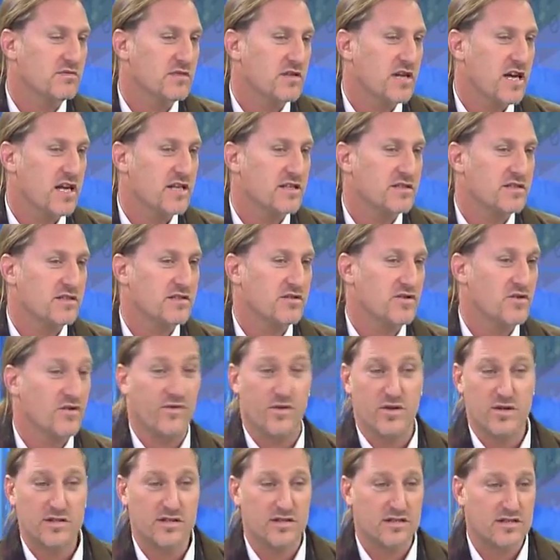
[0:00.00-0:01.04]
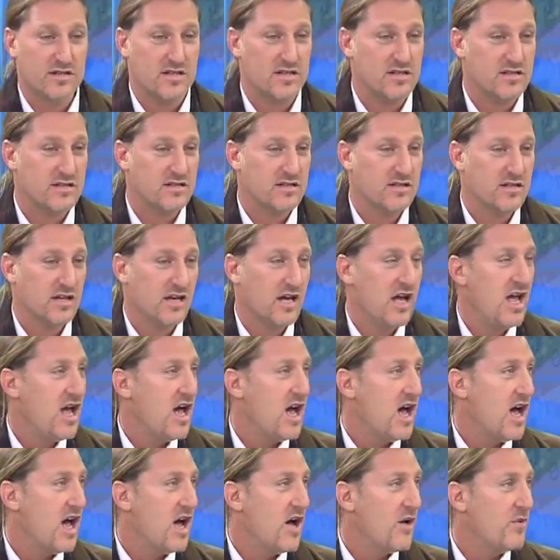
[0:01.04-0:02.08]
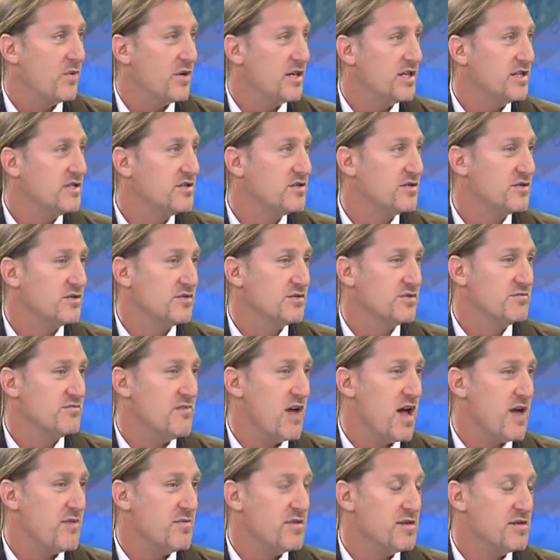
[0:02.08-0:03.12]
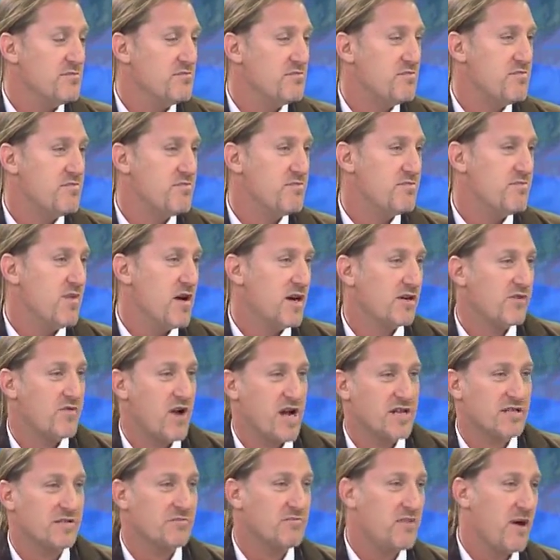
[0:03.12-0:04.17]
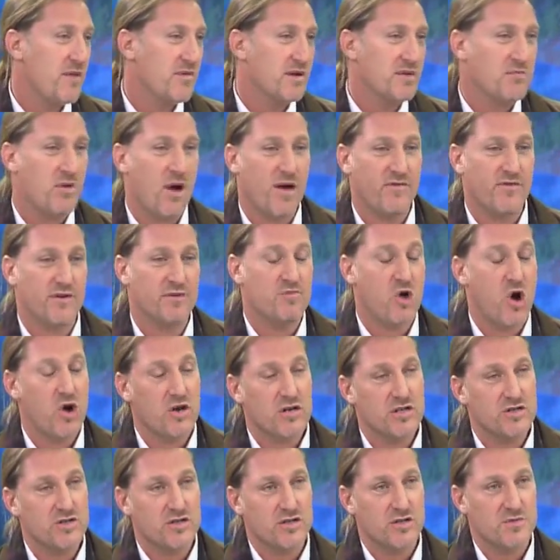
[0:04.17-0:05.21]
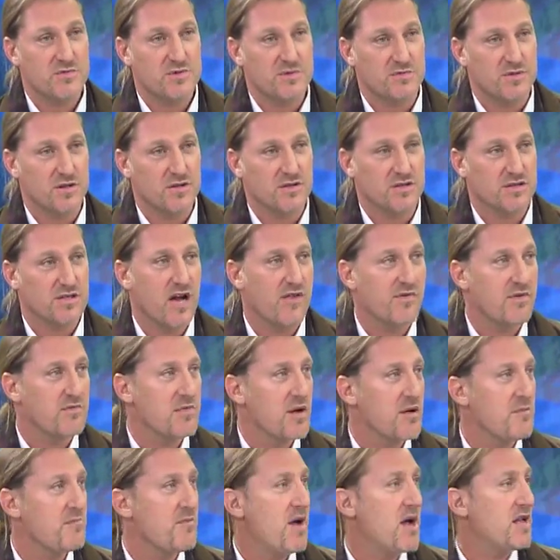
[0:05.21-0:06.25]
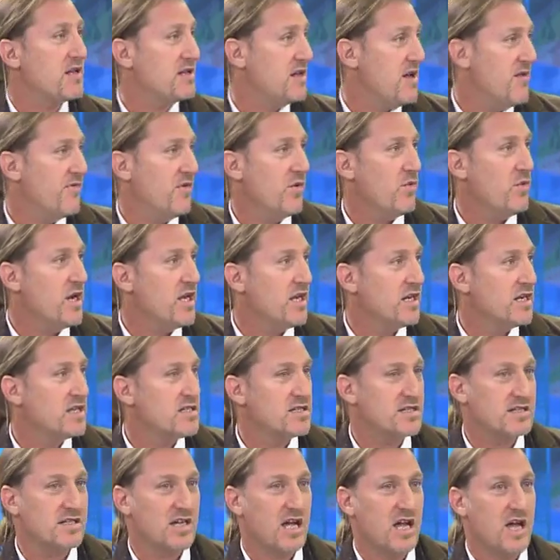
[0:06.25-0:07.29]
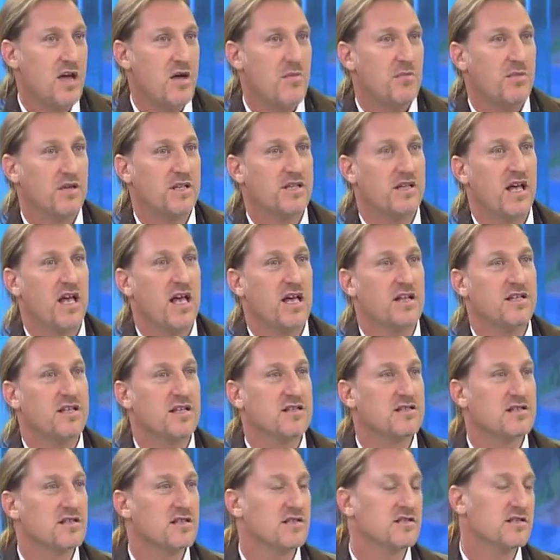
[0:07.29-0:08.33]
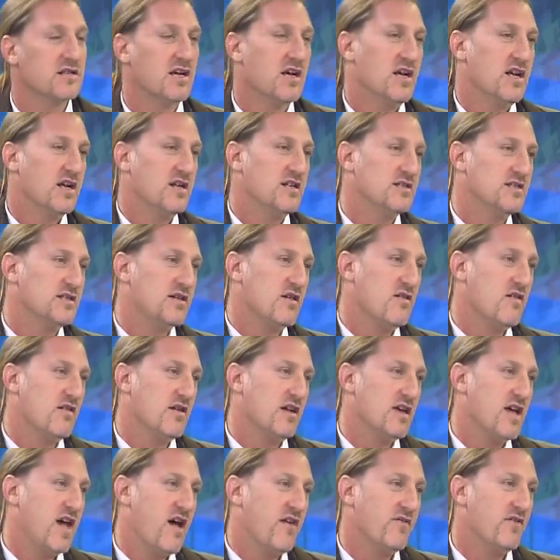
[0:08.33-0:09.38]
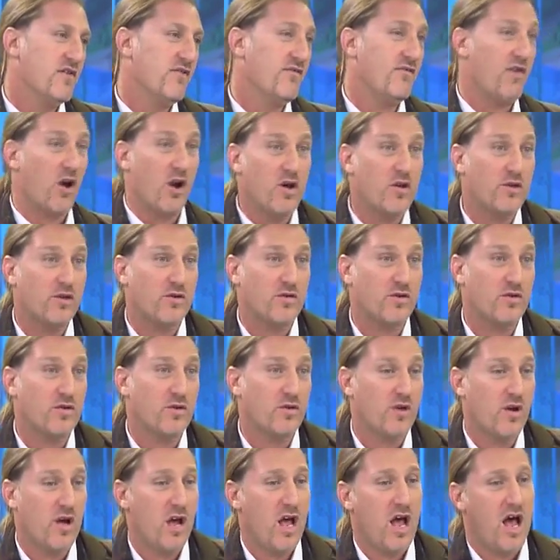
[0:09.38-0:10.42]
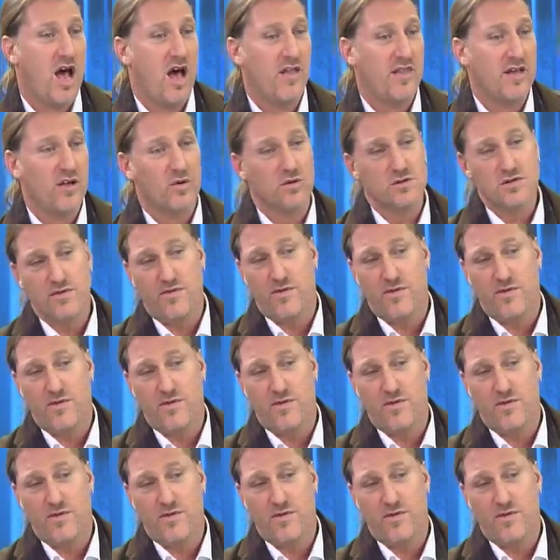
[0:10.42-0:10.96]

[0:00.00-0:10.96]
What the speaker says: at universities. We need to maybe create some public-private partnerships, because government might have a willingness but doesn't necessarily have the follow-through. I think also